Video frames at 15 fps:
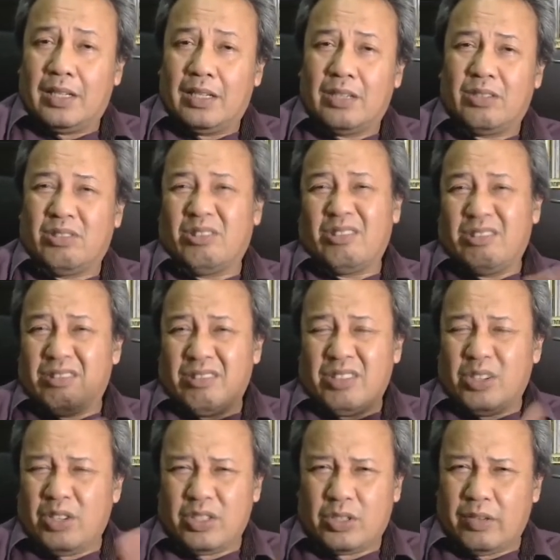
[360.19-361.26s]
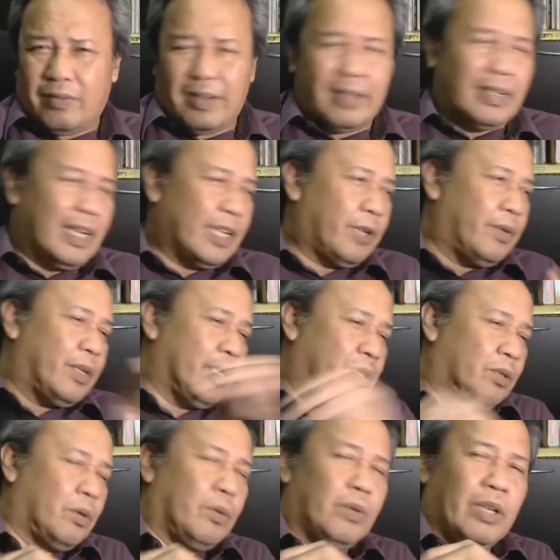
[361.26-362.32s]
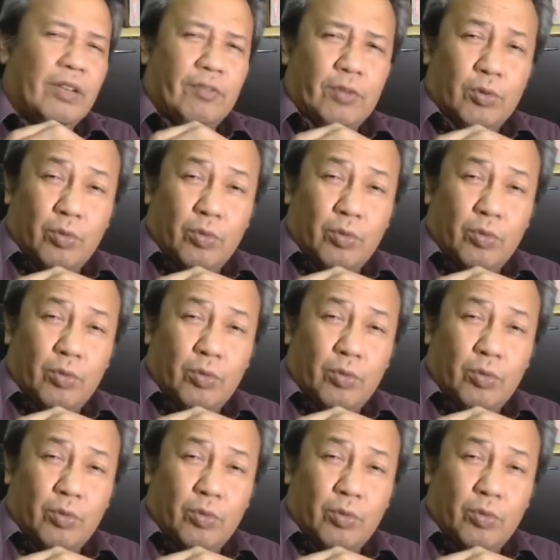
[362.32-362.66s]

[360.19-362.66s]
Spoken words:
So it's not very accurate. So if you